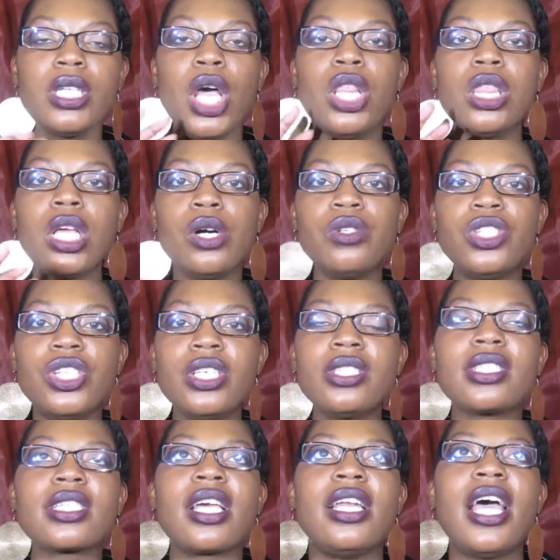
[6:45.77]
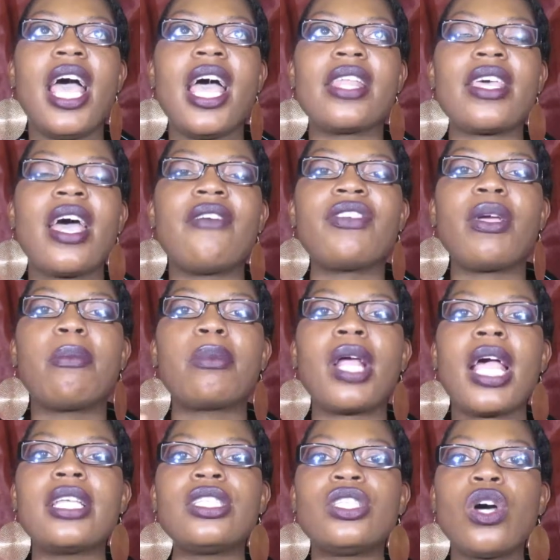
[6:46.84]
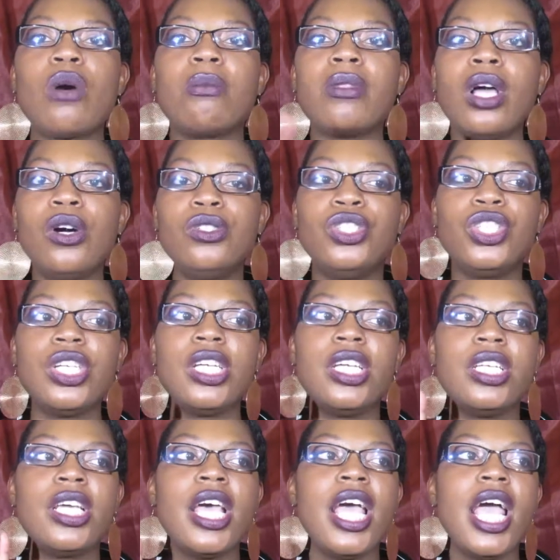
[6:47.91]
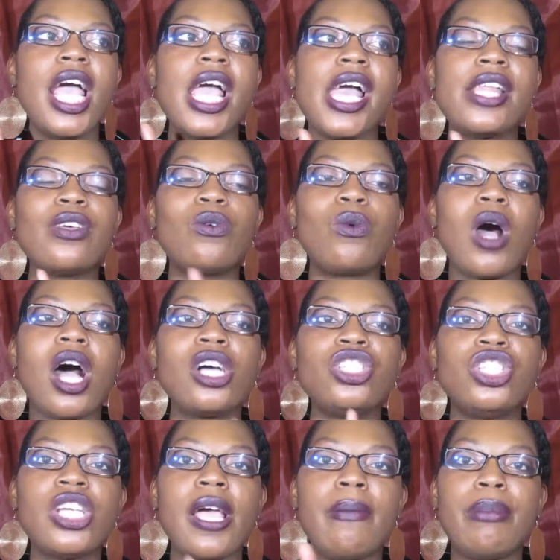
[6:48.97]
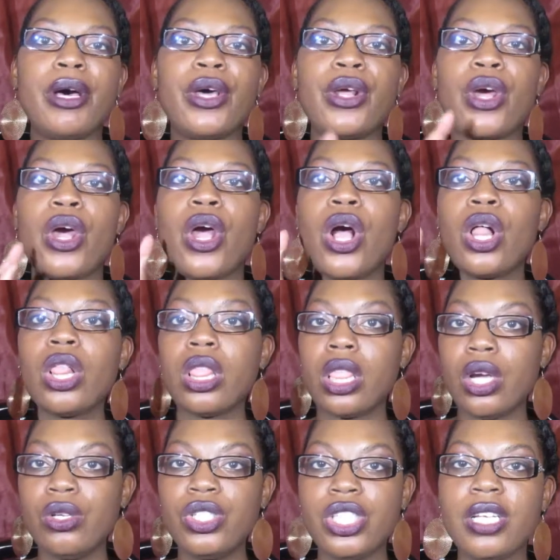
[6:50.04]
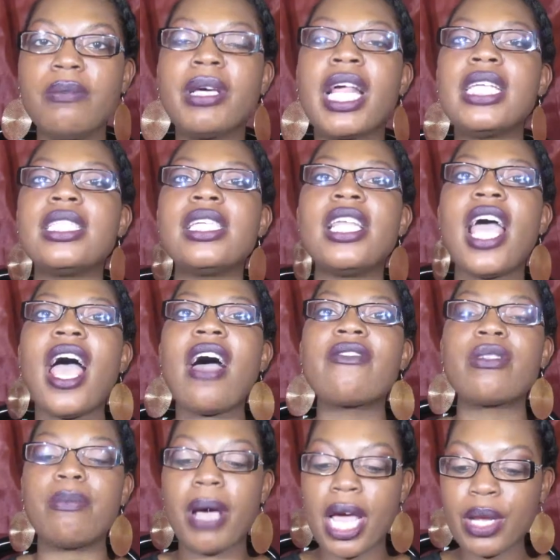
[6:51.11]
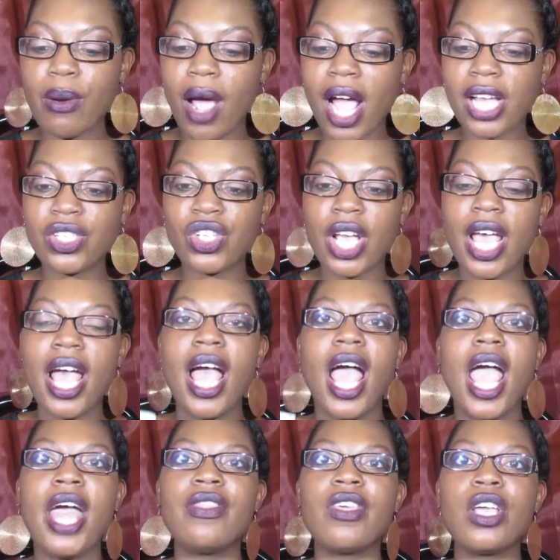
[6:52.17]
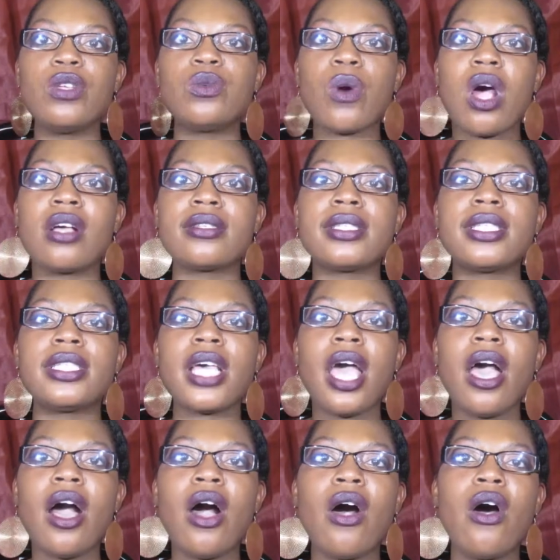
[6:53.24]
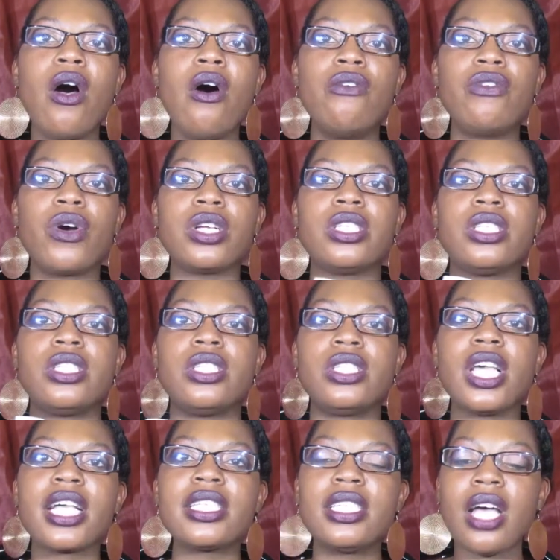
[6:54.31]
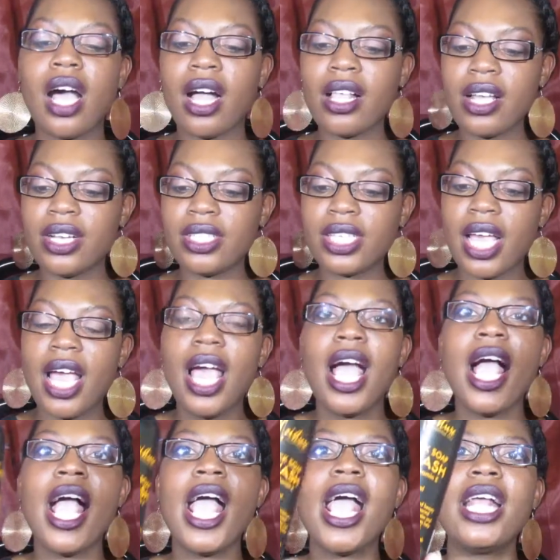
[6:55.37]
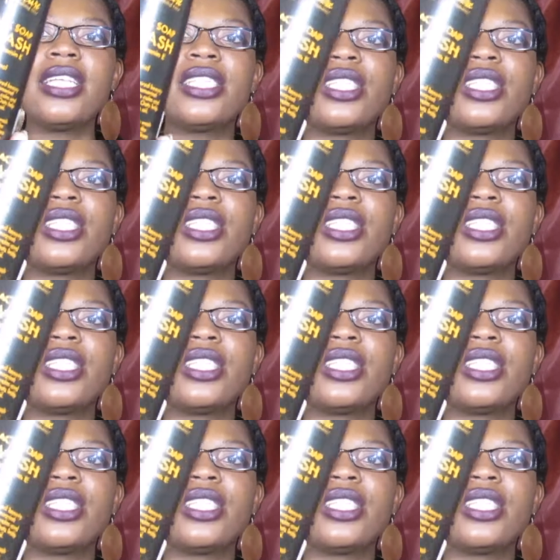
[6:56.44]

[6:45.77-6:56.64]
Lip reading: lotions, and I had the African Black Soap lotion and the Raw Shea Butter lotion, but I didn't have the body wash, and these were on sale for $6, and